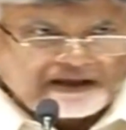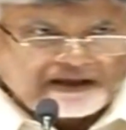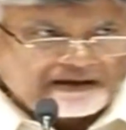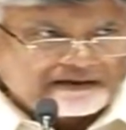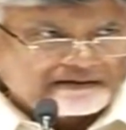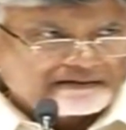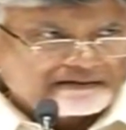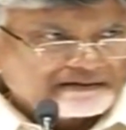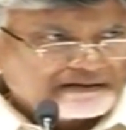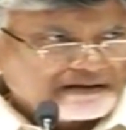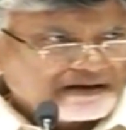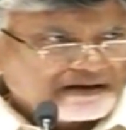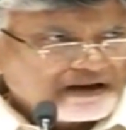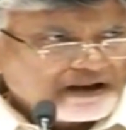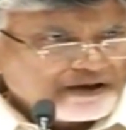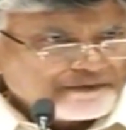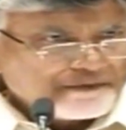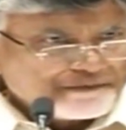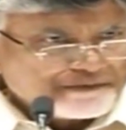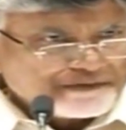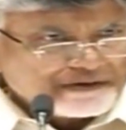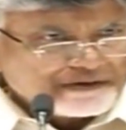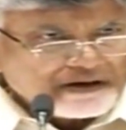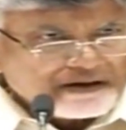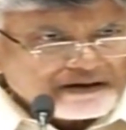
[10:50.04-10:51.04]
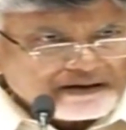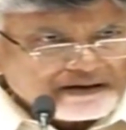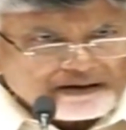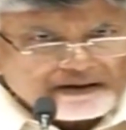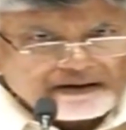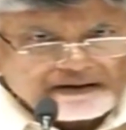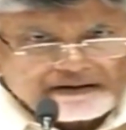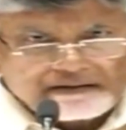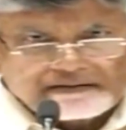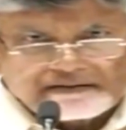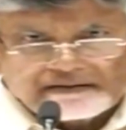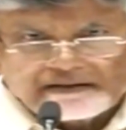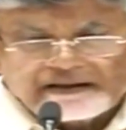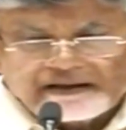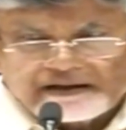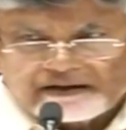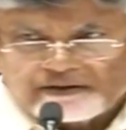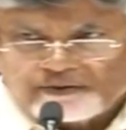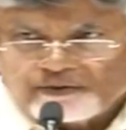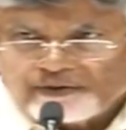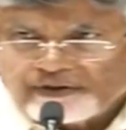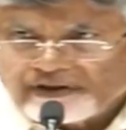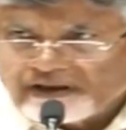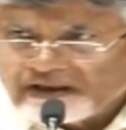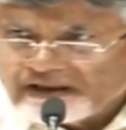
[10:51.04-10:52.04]
tax, left and rights, they are
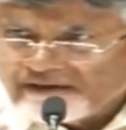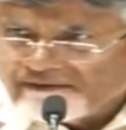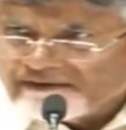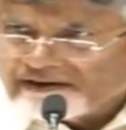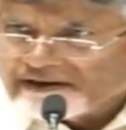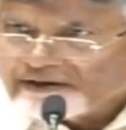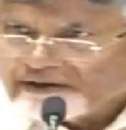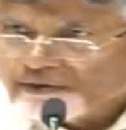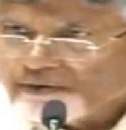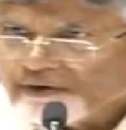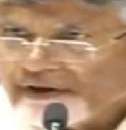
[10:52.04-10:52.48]
doing even